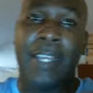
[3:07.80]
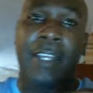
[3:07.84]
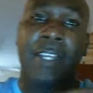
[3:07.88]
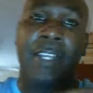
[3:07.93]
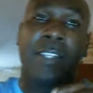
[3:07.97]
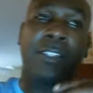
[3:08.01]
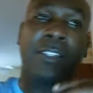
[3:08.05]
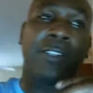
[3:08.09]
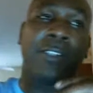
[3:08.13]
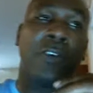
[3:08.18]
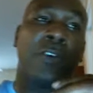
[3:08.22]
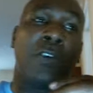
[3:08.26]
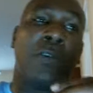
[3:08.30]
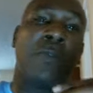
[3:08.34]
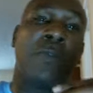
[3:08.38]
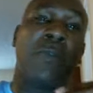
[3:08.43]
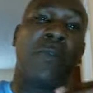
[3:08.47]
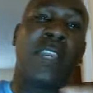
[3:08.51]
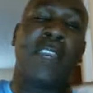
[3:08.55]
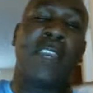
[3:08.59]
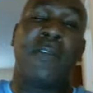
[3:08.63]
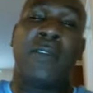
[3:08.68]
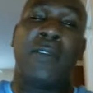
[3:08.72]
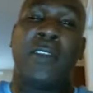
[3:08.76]
So
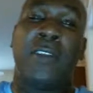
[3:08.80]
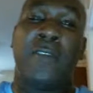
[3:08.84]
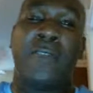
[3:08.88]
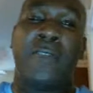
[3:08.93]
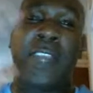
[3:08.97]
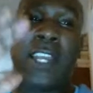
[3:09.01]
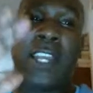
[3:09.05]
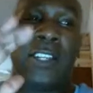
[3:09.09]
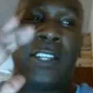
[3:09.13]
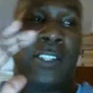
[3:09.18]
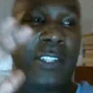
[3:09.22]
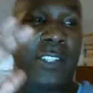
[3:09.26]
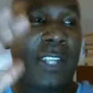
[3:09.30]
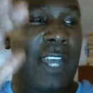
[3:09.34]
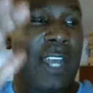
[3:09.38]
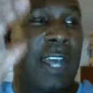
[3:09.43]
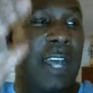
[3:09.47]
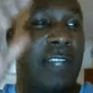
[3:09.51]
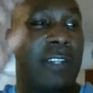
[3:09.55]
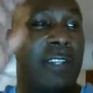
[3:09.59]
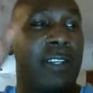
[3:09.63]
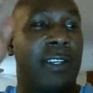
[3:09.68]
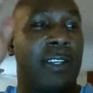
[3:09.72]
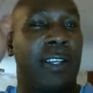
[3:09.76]
even if they just
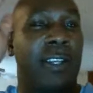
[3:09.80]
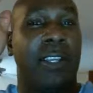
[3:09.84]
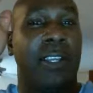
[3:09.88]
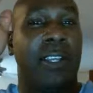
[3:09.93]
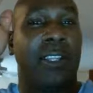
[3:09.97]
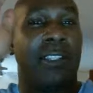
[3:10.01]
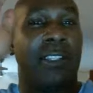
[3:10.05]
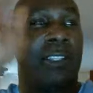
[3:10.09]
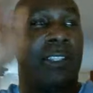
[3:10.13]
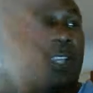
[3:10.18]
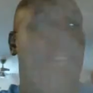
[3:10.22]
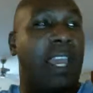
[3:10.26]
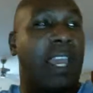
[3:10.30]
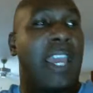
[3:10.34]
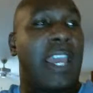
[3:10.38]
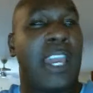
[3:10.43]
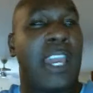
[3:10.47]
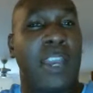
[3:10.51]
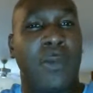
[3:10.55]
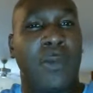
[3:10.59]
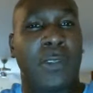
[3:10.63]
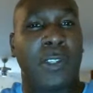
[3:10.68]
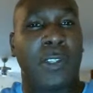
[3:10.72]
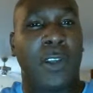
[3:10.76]
kind of say,
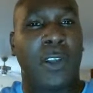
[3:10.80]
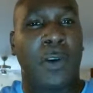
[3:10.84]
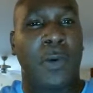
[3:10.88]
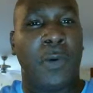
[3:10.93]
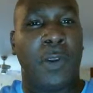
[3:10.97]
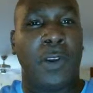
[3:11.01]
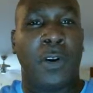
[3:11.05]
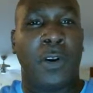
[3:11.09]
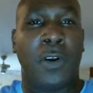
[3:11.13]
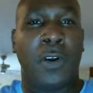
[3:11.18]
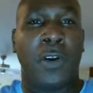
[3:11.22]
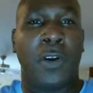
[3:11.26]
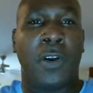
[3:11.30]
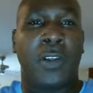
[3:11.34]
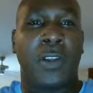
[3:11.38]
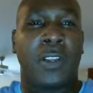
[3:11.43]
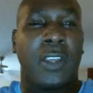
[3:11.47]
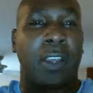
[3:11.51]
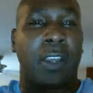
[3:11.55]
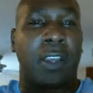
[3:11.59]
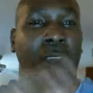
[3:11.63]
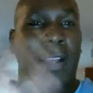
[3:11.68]
hey, what's going on?